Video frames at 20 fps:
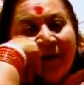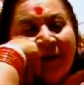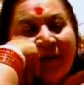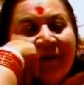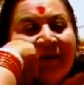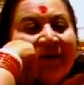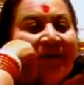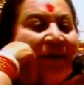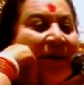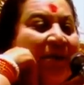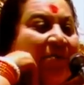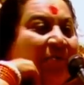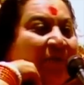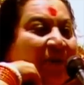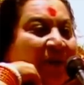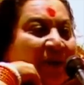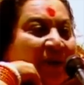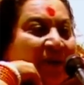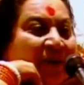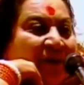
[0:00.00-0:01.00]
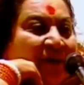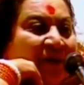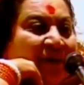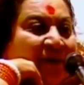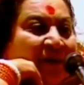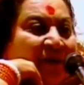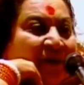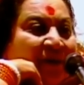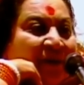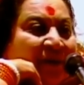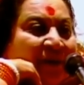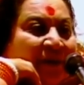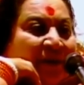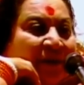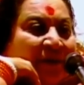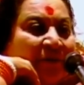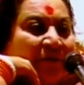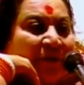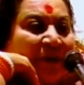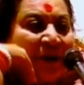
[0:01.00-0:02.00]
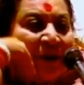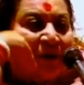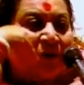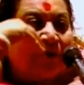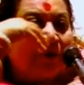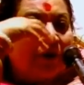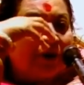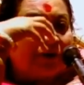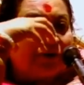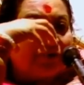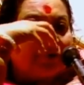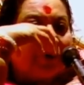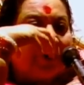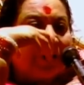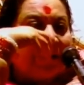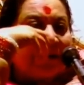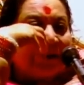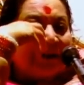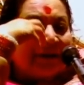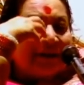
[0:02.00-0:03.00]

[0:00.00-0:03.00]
In the same way, when your joy